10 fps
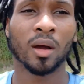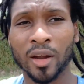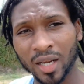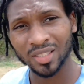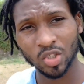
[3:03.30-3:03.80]

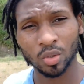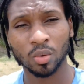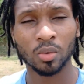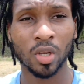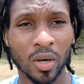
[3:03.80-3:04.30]
Alright,
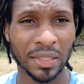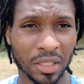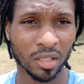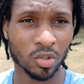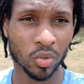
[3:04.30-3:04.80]
so now that
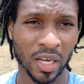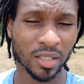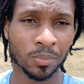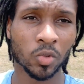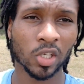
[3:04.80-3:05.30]
you can do
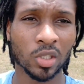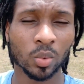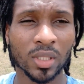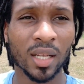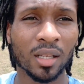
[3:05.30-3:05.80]
that, try to
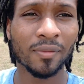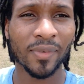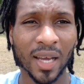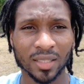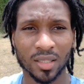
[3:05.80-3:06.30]
do it a little
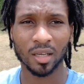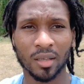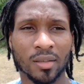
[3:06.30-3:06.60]
faster.